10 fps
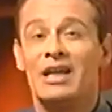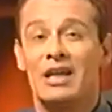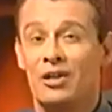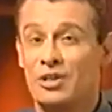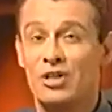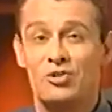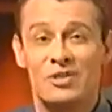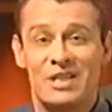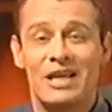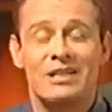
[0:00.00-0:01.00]
and I'll teach you
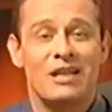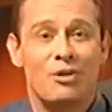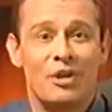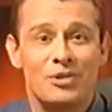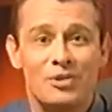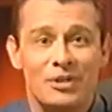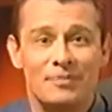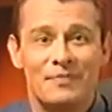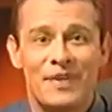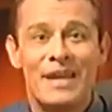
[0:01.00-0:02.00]
exactly how I do it.